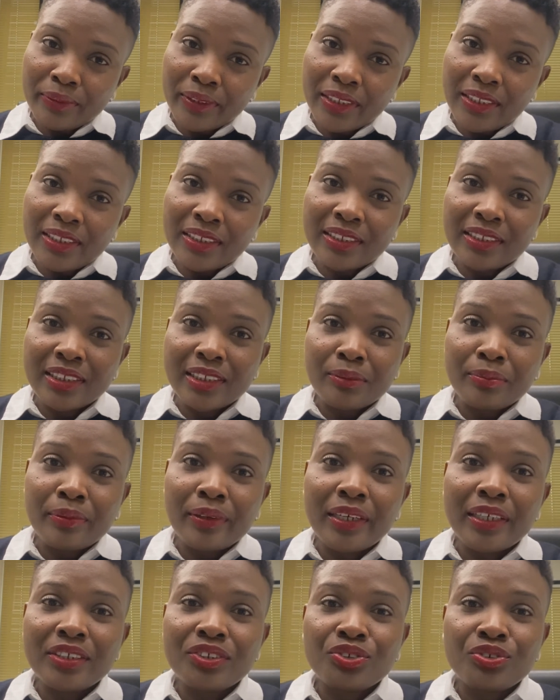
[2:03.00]
is
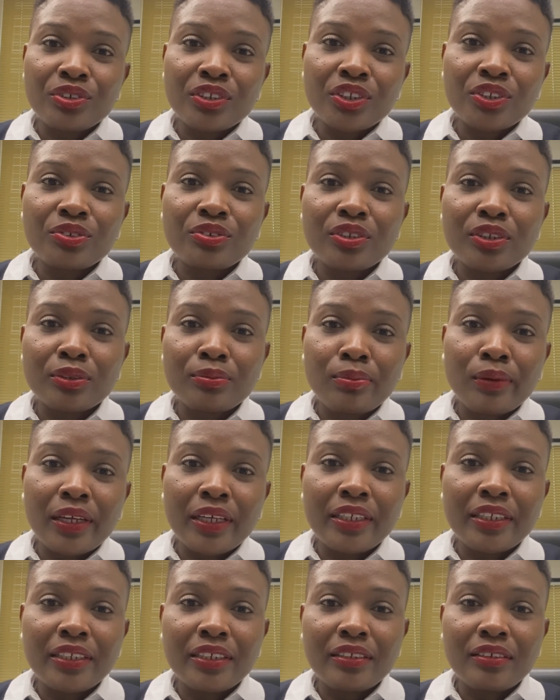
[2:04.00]
Enterprise Resource
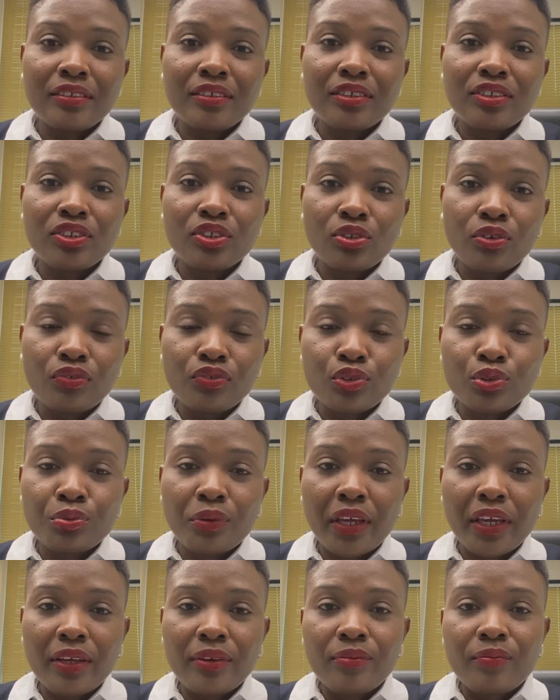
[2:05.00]
Planning
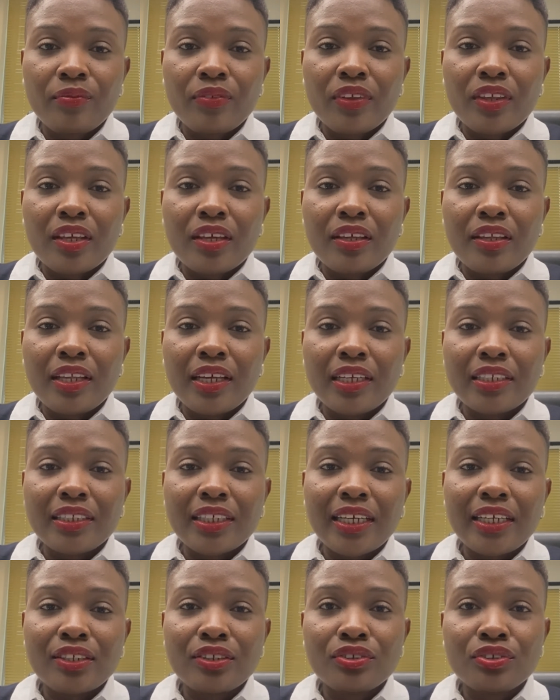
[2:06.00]
software that
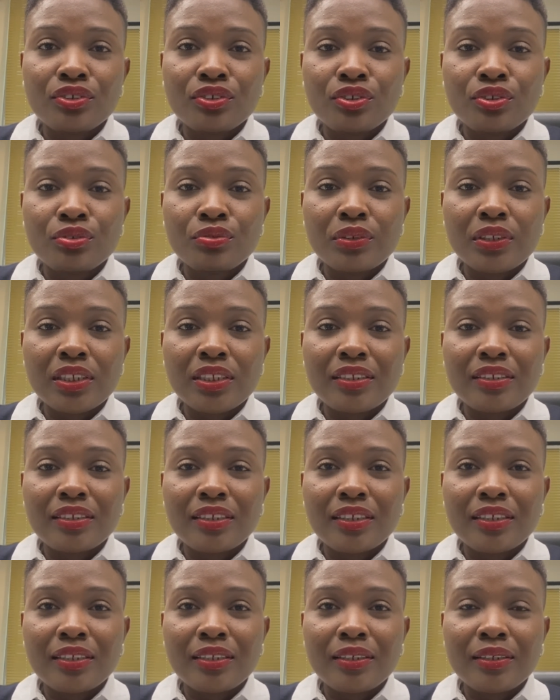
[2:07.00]
has to do with
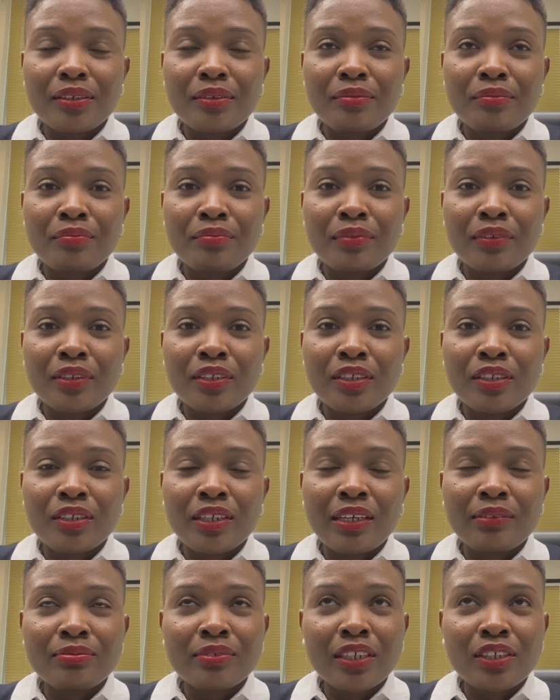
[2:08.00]

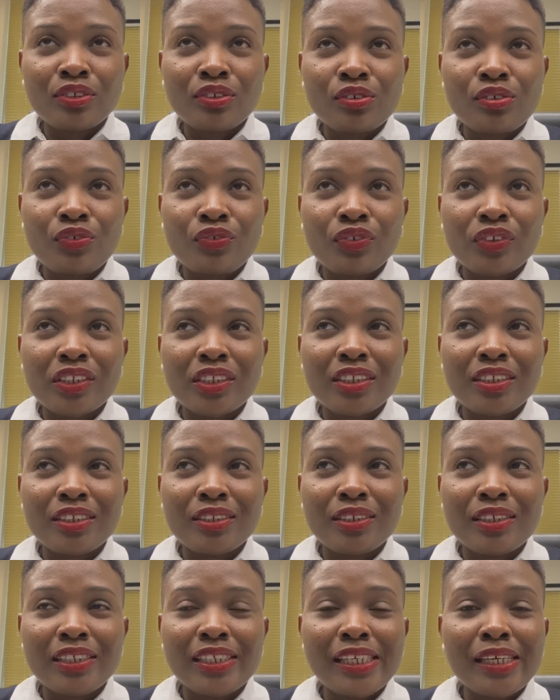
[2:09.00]
I'm trying to look for
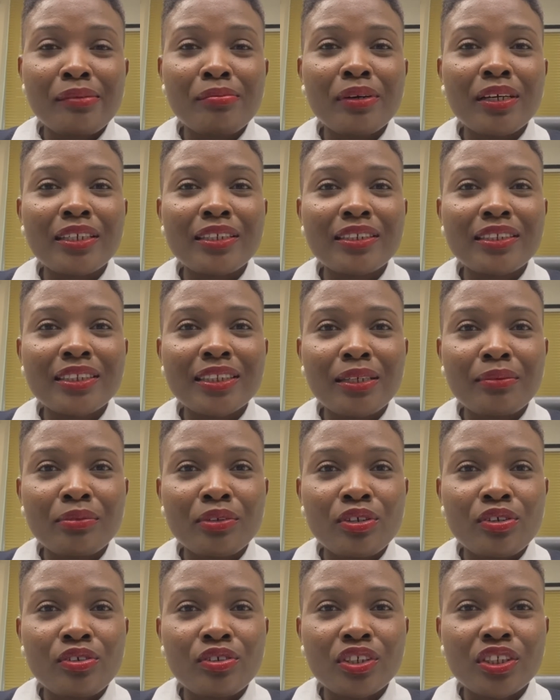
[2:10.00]
the layman's
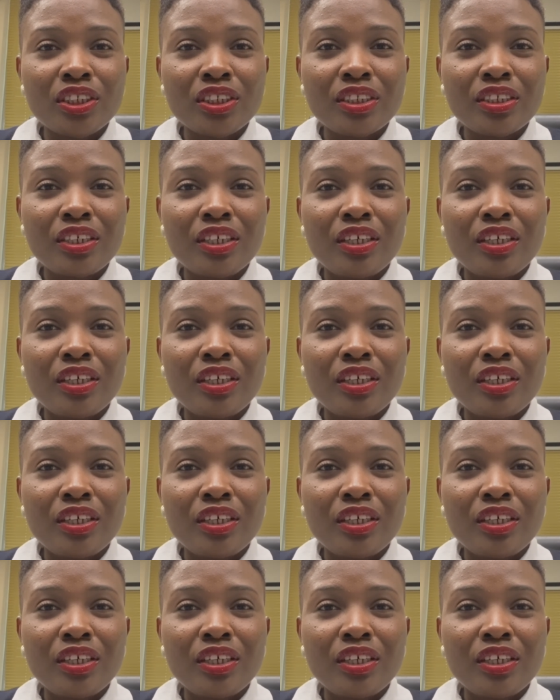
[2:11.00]
terminology,